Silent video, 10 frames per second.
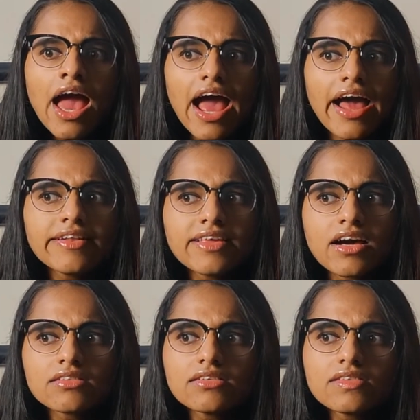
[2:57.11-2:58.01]
And the
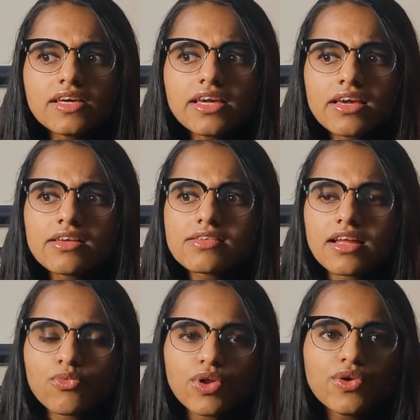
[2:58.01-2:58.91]
other thing is
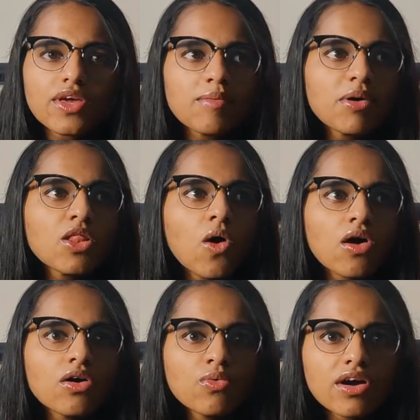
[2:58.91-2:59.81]
that when you keep a
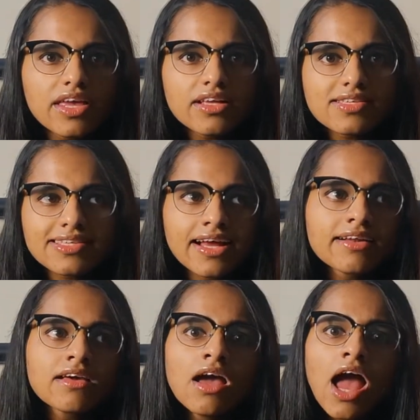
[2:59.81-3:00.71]
longer working set,